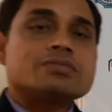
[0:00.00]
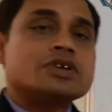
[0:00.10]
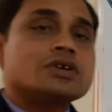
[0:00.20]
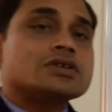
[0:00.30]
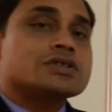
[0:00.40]

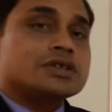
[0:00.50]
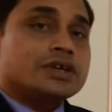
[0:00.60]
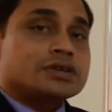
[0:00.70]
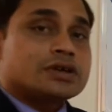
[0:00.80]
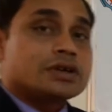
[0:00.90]
Because
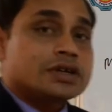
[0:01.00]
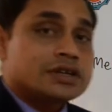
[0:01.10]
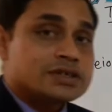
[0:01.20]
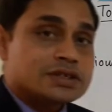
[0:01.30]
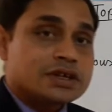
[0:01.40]
it
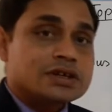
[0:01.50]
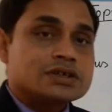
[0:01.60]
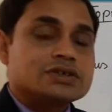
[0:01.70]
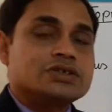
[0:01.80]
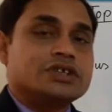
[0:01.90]
contains
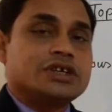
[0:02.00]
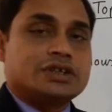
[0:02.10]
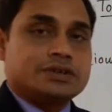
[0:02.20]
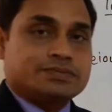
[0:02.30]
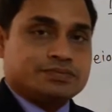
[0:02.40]
the
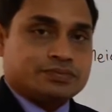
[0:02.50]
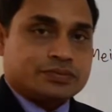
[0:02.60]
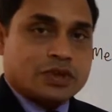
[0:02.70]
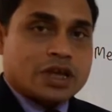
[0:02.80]
gene,